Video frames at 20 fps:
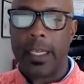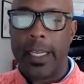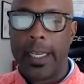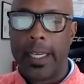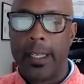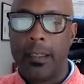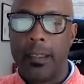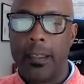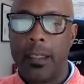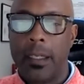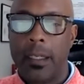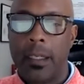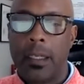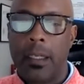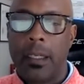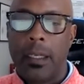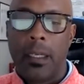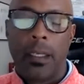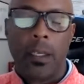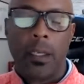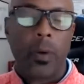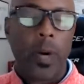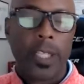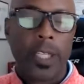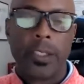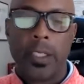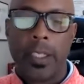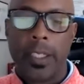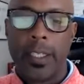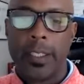And
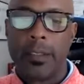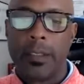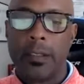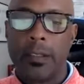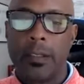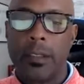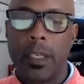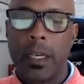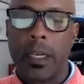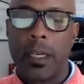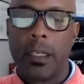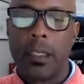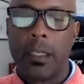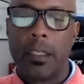question is, is uh,